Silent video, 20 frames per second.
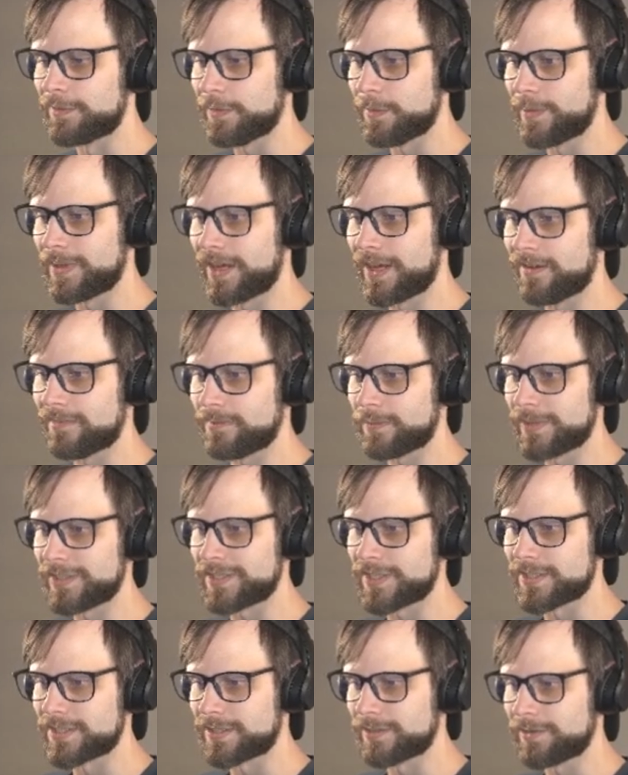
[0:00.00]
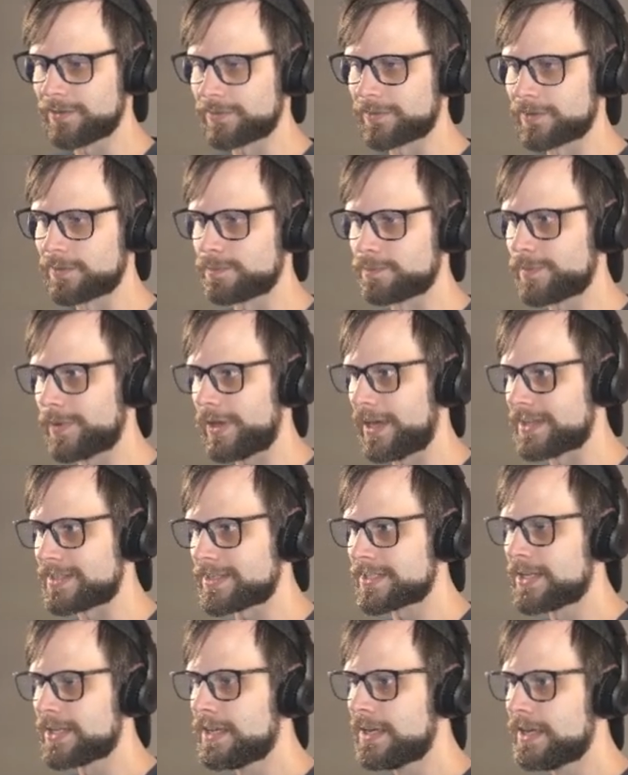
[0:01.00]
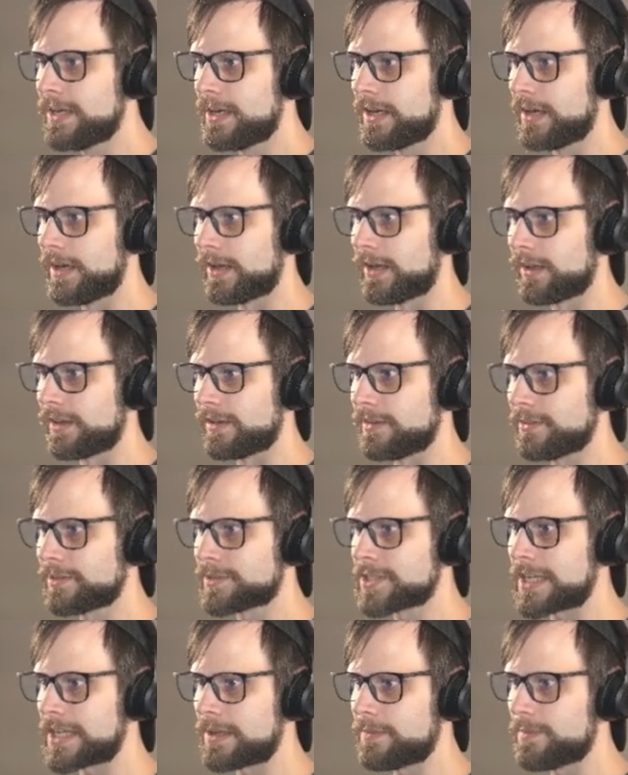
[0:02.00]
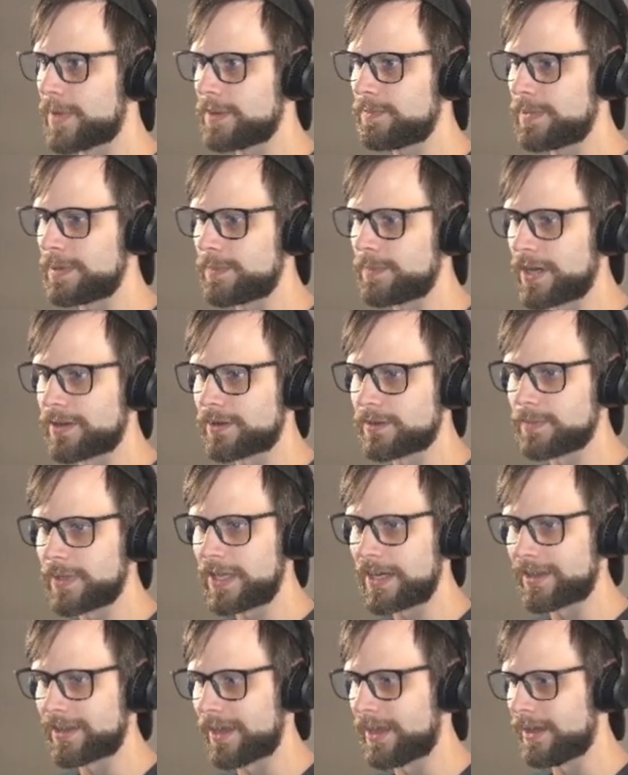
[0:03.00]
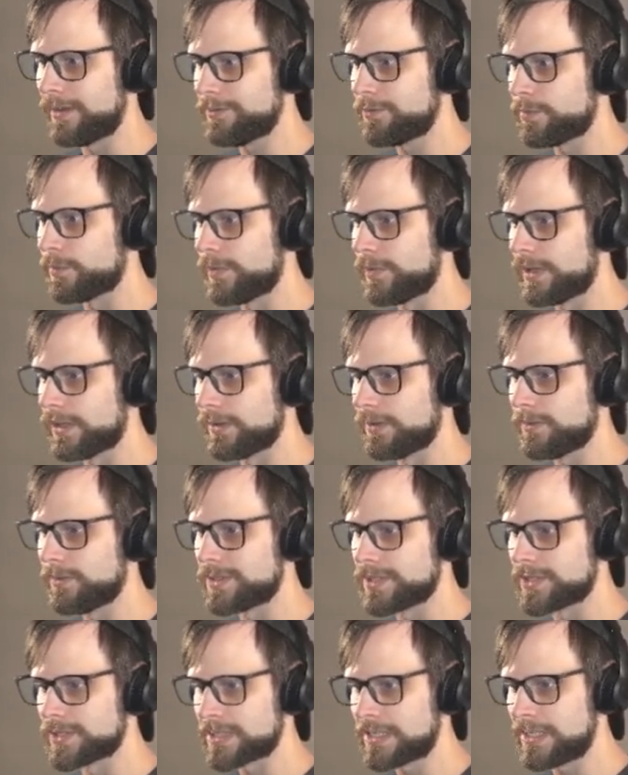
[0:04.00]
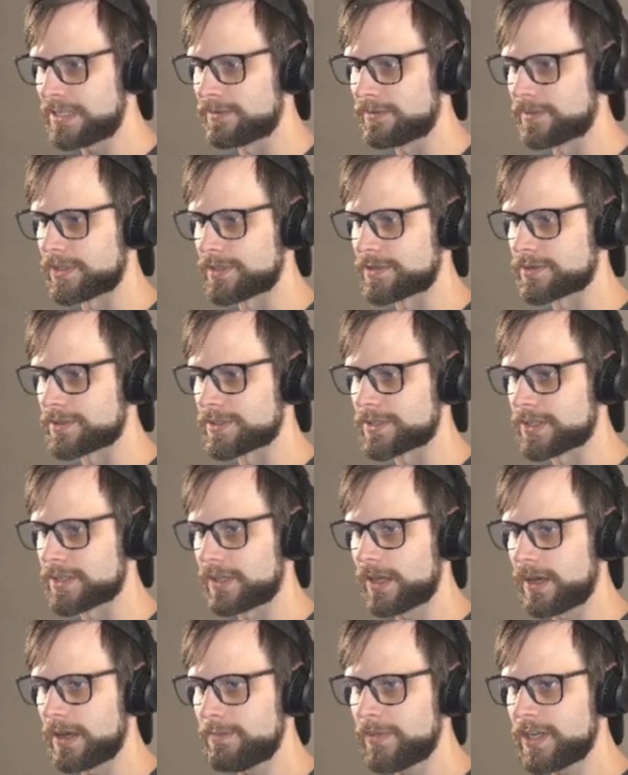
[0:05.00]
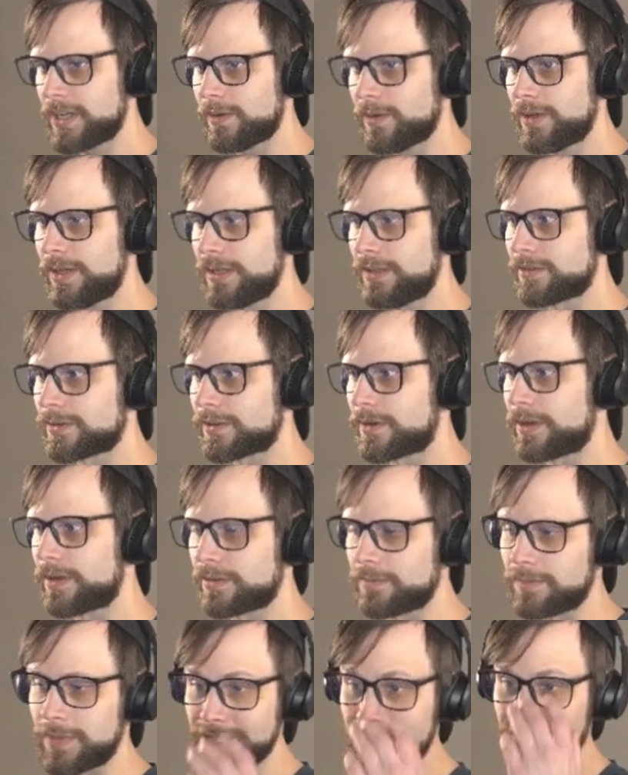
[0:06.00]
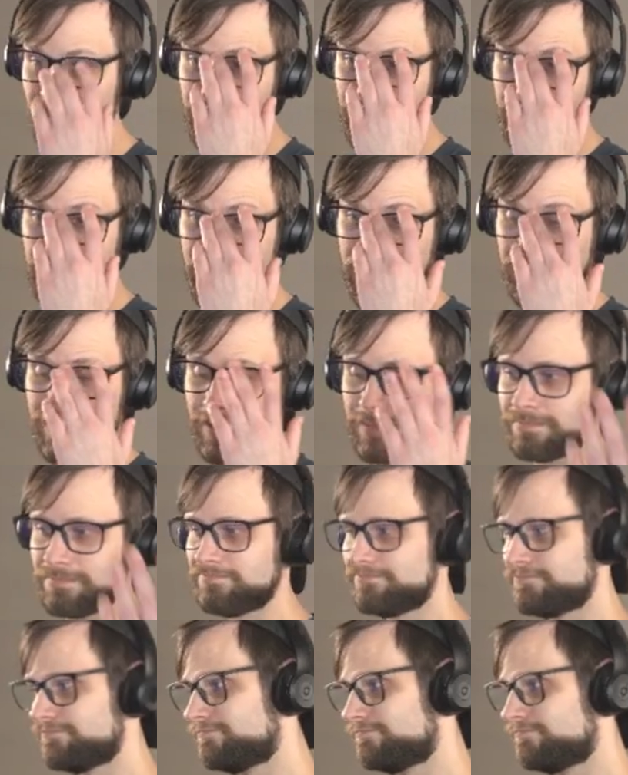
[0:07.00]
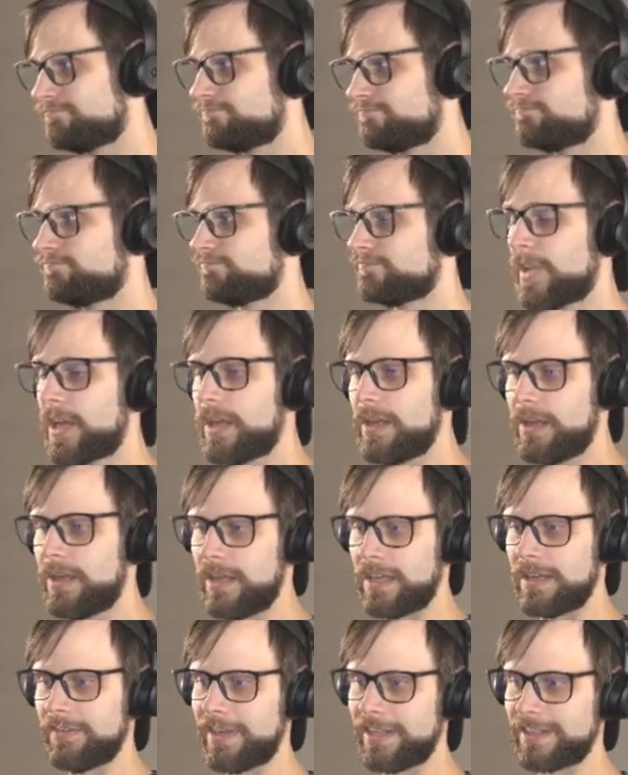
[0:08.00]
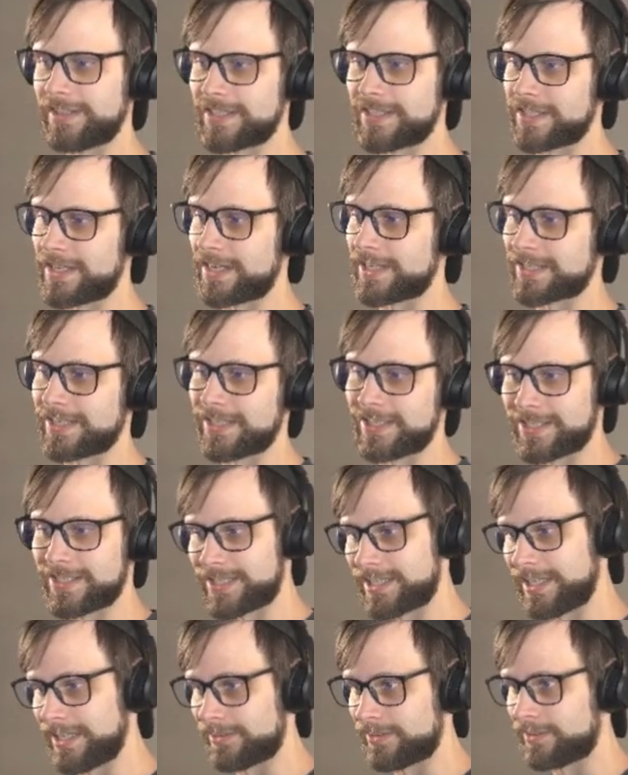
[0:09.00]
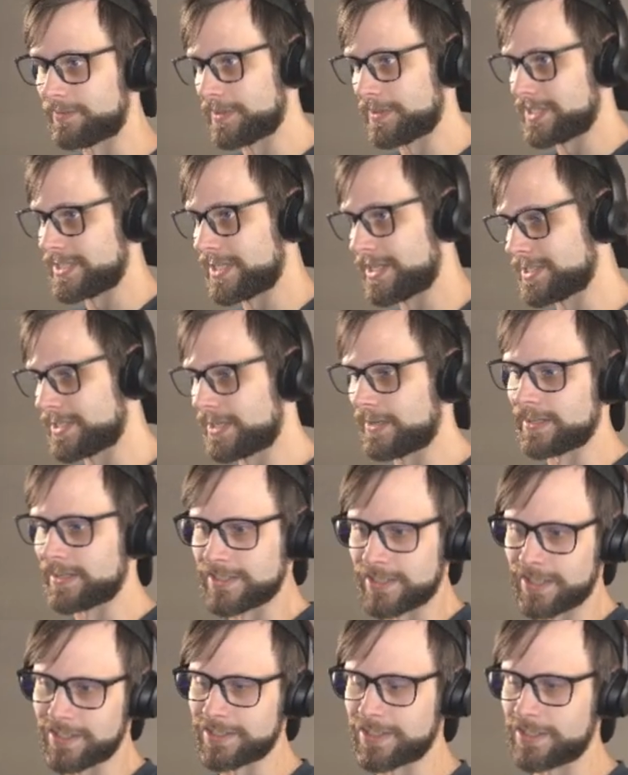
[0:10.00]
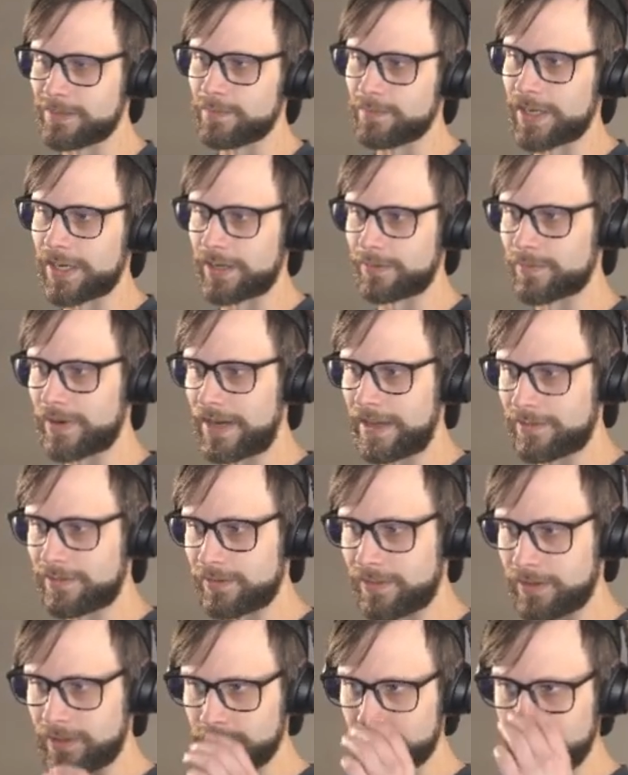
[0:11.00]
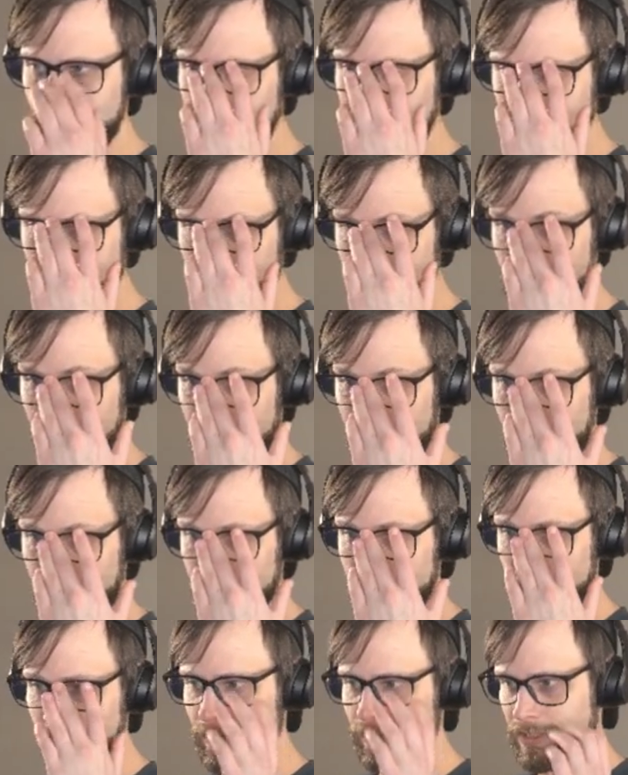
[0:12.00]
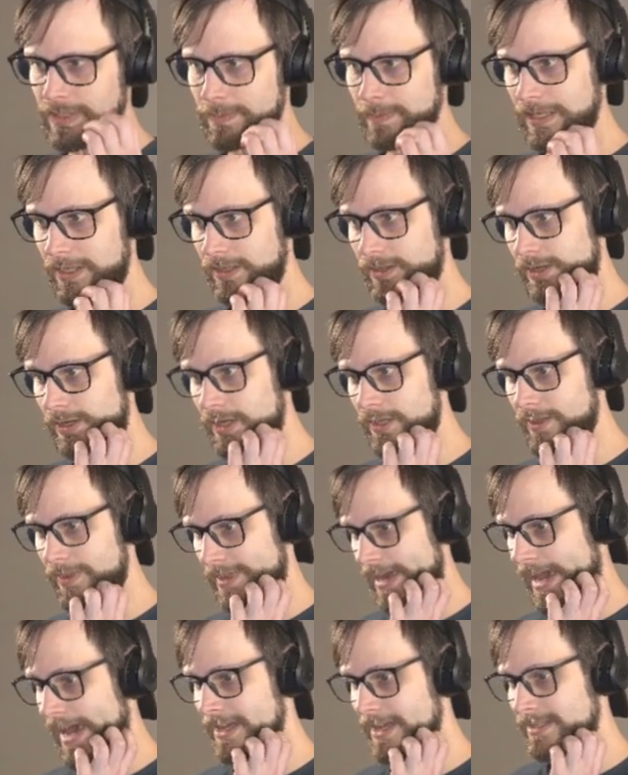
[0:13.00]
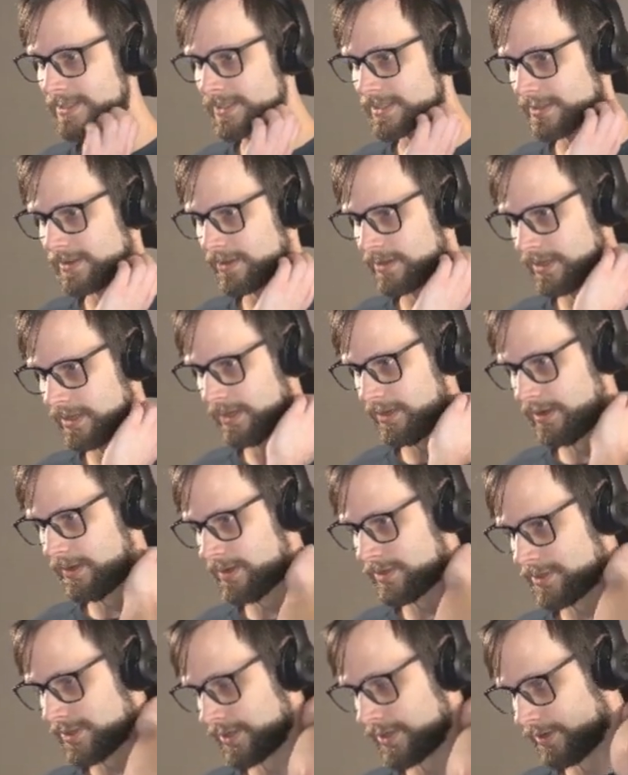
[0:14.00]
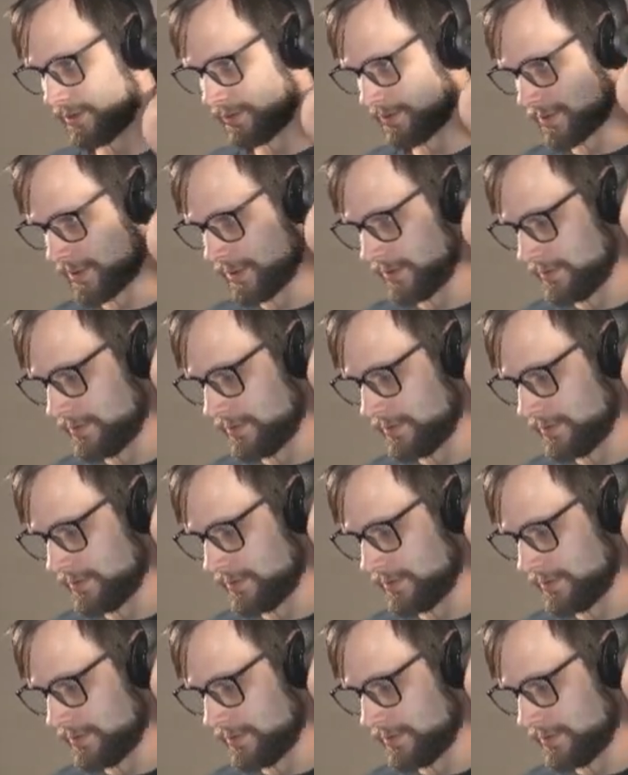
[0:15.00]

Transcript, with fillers: we have, plus Shieldred. But uh, looks like it might be Mono Black as well, which is kind of interesting. I'm going to go ahead and throw out a Misery Shadow. If it sticks, it sticks. If it doesn't, it doesn't. But I'd rather them use their removal spell on that than a Shieldred.